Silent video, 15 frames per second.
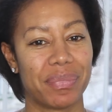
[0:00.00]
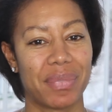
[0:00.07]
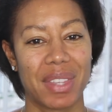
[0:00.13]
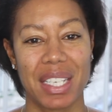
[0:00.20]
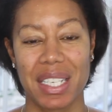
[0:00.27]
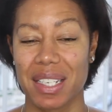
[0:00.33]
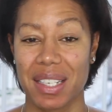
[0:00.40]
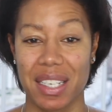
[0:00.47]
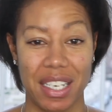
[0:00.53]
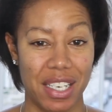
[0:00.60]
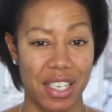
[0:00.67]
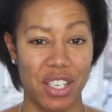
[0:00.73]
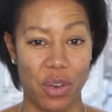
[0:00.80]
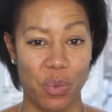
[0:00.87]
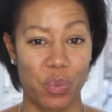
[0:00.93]
this
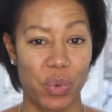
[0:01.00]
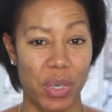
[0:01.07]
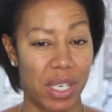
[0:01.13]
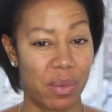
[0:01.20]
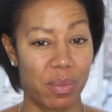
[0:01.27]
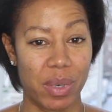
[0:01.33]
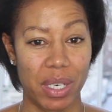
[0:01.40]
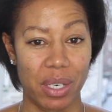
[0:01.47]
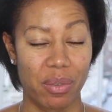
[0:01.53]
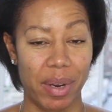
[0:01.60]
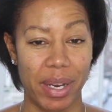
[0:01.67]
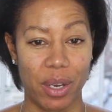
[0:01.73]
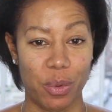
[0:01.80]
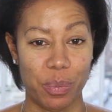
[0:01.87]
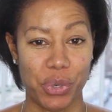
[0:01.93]
is a really
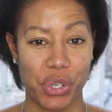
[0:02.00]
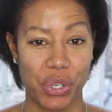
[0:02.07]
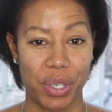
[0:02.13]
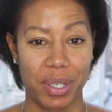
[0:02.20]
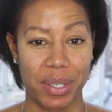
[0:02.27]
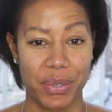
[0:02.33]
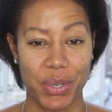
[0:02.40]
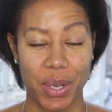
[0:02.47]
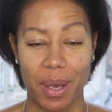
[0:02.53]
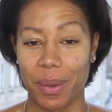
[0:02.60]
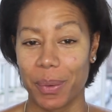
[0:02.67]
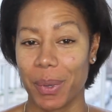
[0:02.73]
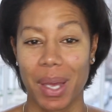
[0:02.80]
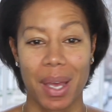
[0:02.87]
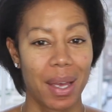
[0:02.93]
great option.
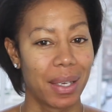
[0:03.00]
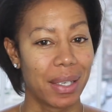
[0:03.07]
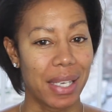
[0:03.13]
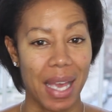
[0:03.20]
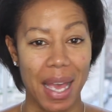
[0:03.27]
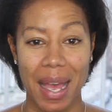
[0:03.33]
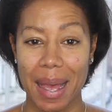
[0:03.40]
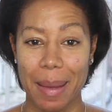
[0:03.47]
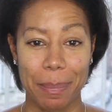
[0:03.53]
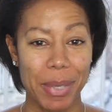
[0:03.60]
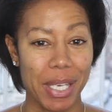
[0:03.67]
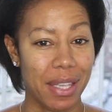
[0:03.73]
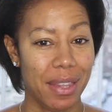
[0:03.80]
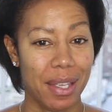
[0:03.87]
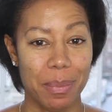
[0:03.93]
So yeah,
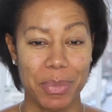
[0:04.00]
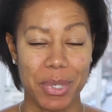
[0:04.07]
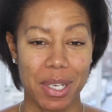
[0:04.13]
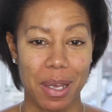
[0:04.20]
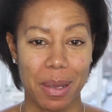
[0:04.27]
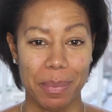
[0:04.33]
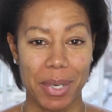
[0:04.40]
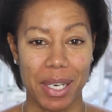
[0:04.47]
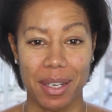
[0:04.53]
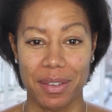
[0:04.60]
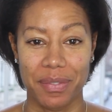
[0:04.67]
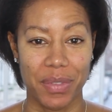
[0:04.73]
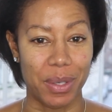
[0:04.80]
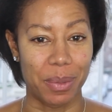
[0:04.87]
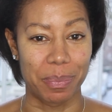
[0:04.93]
big thumbs up,
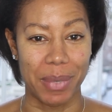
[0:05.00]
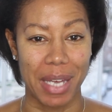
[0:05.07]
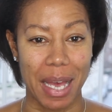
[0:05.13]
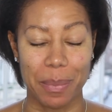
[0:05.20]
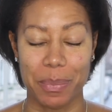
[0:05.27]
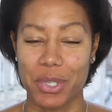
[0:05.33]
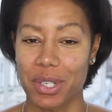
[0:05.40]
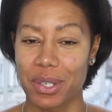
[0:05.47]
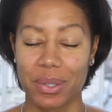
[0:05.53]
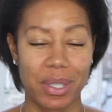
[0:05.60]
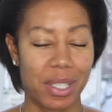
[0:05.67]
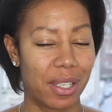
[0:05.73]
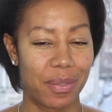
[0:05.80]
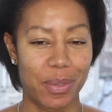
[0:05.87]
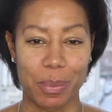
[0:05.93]
love them, absolutely
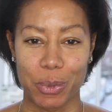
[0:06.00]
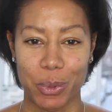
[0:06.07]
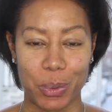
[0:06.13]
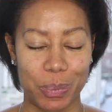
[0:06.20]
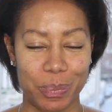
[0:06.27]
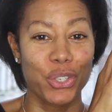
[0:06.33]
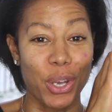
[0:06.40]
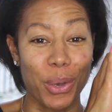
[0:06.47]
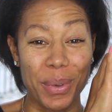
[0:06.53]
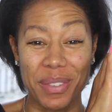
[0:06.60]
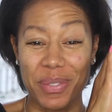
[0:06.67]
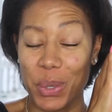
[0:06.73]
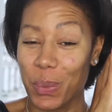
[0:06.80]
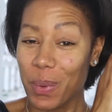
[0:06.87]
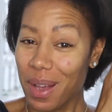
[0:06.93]
love them all. So if
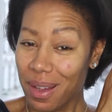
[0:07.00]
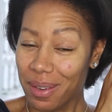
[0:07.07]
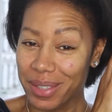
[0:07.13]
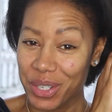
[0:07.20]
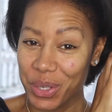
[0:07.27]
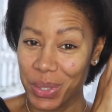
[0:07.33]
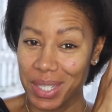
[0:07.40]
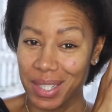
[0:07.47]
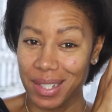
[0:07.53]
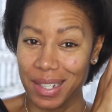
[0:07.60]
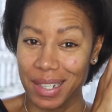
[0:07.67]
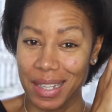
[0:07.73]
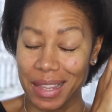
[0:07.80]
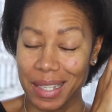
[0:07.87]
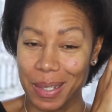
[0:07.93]
you are interested
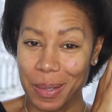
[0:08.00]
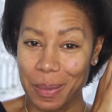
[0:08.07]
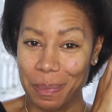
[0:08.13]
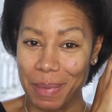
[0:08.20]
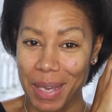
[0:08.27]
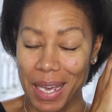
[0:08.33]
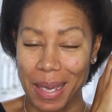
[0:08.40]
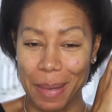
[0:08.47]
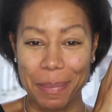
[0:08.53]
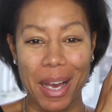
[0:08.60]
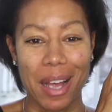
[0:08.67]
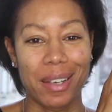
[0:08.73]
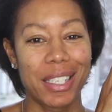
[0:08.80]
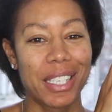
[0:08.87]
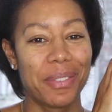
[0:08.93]
in them,
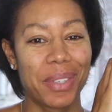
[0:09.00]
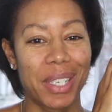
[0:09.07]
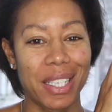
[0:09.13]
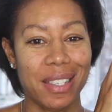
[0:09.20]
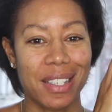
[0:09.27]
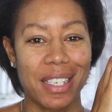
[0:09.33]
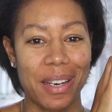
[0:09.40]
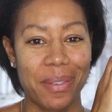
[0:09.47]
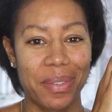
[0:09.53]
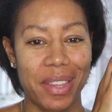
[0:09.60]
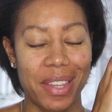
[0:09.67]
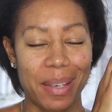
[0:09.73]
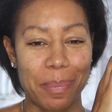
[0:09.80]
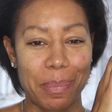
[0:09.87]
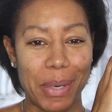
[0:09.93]
I'll leave links and
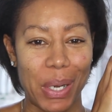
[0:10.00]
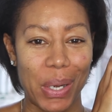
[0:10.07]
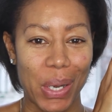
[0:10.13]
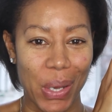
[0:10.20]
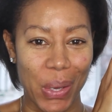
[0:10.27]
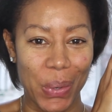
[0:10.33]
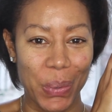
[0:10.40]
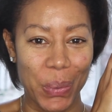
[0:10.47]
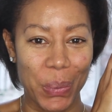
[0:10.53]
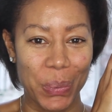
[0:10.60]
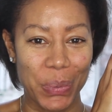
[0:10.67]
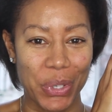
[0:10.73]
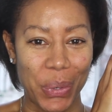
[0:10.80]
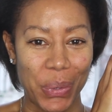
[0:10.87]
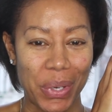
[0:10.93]
everything below
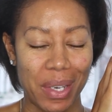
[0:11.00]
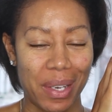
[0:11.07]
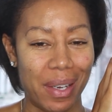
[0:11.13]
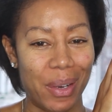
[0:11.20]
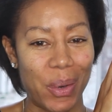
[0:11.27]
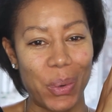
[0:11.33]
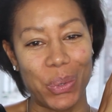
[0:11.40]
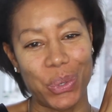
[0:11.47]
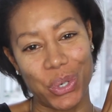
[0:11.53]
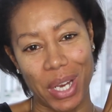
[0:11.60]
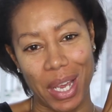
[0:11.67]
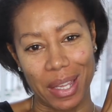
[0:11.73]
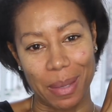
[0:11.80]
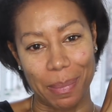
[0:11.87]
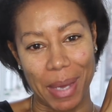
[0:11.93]
so you can go and
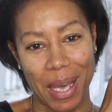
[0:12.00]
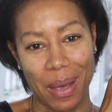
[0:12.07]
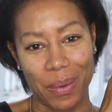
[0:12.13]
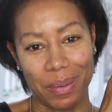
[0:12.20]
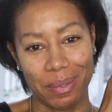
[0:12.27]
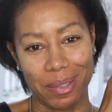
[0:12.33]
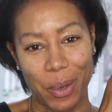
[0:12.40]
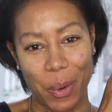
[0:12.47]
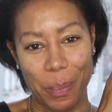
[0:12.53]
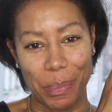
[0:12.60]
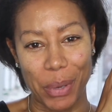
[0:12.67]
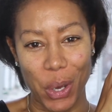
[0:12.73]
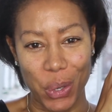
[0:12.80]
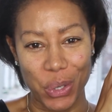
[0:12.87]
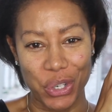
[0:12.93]
check them out, go and
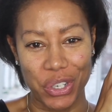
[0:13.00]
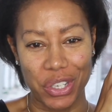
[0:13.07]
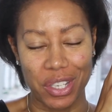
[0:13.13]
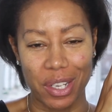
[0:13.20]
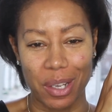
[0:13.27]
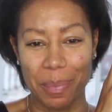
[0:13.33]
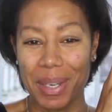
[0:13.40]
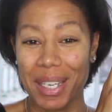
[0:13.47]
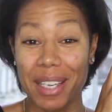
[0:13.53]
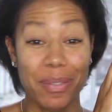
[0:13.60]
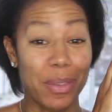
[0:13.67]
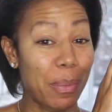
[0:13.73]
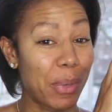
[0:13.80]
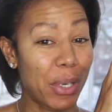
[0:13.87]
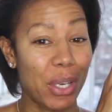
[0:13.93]
purchase them, give
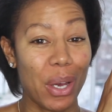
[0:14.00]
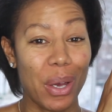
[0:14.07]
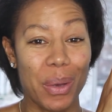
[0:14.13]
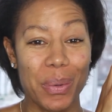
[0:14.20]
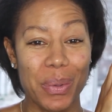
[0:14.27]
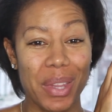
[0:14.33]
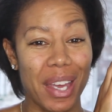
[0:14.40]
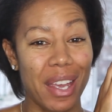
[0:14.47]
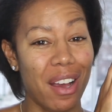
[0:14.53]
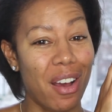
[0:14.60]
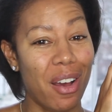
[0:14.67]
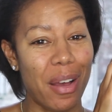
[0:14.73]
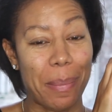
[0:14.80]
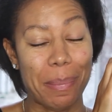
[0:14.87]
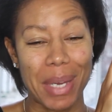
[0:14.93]
them a go. They
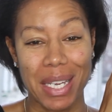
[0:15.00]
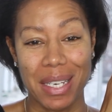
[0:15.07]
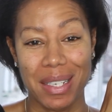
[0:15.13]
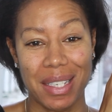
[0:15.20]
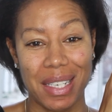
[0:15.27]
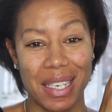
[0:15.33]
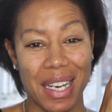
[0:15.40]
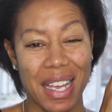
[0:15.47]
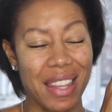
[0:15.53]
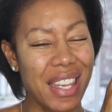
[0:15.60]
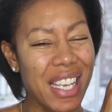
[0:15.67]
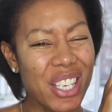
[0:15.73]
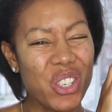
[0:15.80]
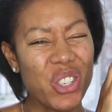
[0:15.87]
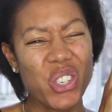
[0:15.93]
are amazing and
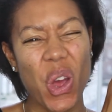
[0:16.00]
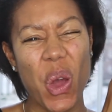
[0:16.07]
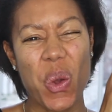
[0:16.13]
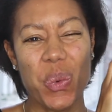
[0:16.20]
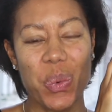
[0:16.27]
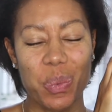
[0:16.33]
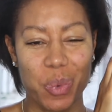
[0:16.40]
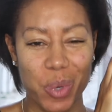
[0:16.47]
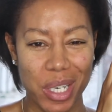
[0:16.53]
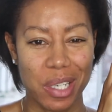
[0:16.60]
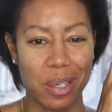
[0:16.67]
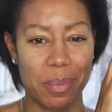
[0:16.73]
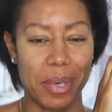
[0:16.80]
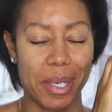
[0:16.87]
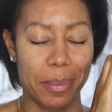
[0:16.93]
they're so
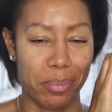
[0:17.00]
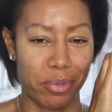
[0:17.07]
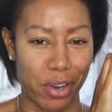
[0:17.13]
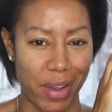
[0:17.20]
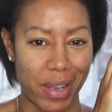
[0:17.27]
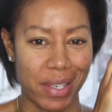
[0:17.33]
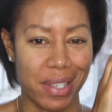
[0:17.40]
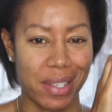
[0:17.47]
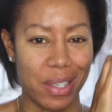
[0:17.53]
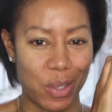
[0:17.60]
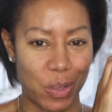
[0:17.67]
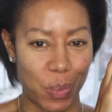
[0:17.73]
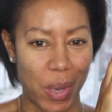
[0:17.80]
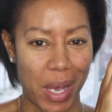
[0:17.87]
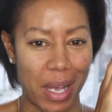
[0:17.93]
reasonably priced
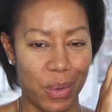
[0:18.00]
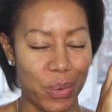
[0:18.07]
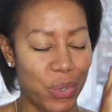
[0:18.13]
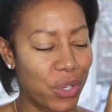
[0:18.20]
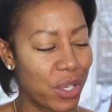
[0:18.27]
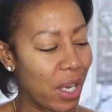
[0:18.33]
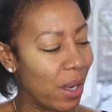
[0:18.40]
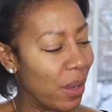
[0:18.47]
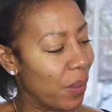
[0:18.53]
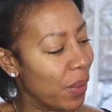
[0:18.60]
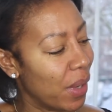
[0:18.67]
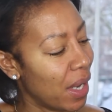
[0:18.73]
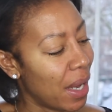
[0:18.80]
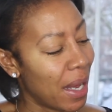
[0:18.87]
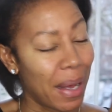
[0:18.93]
as well. So
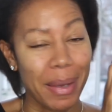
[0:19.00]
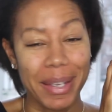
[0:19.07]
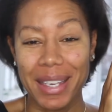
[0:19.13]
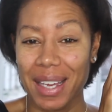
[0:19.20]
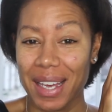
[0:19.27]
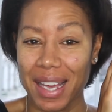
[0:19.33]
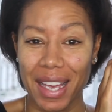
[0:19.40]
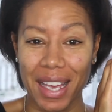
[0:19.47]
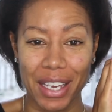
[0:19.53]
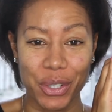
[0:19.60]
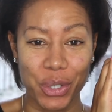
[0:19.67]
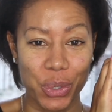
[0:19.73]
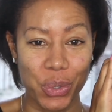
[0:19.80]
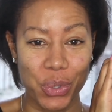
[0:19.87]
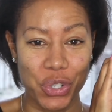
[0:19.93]
yeah,
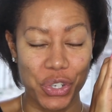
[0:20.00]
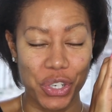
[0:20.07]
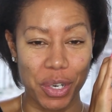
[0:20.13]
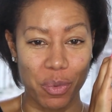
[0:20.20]
huge